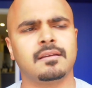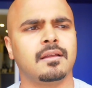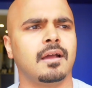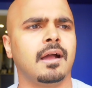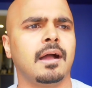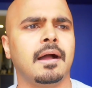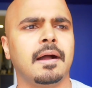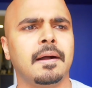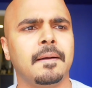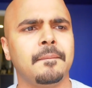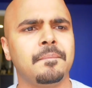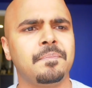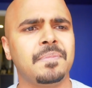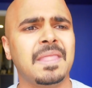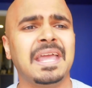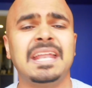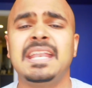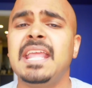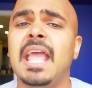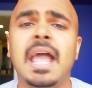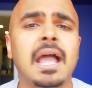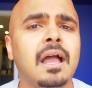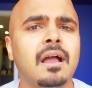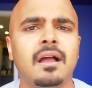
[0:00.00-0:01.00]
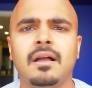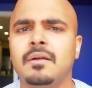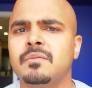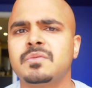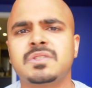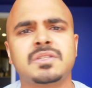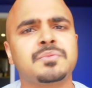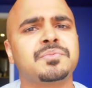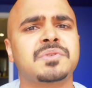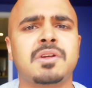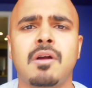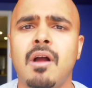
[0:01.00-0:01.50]
And yeah,
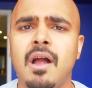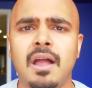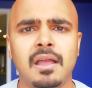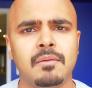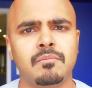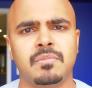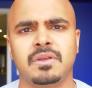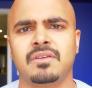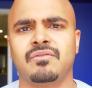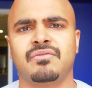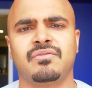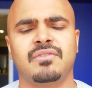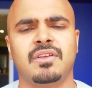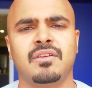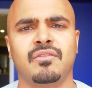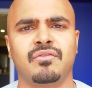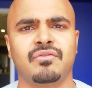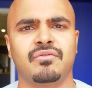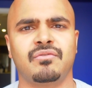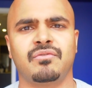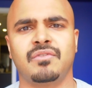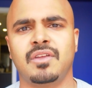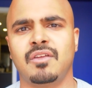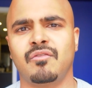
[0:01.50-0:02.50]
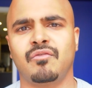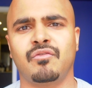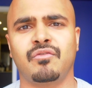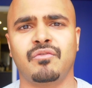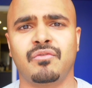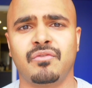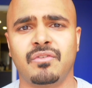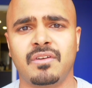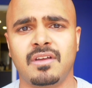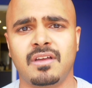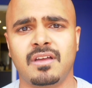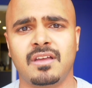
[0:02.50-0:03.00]
subscribe if
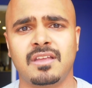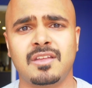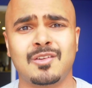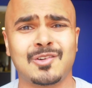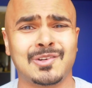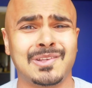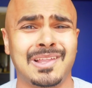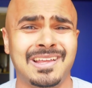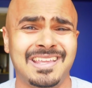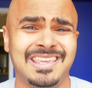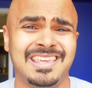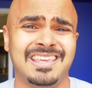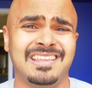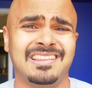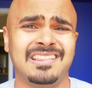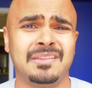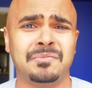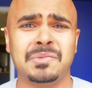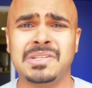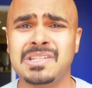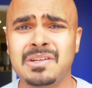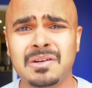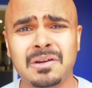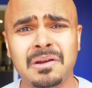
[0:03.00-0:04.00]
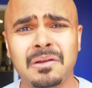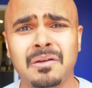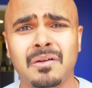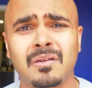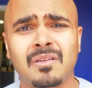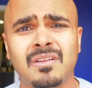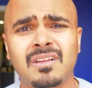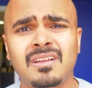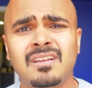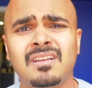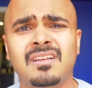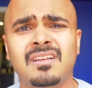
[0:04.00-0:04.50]
you're liking the material.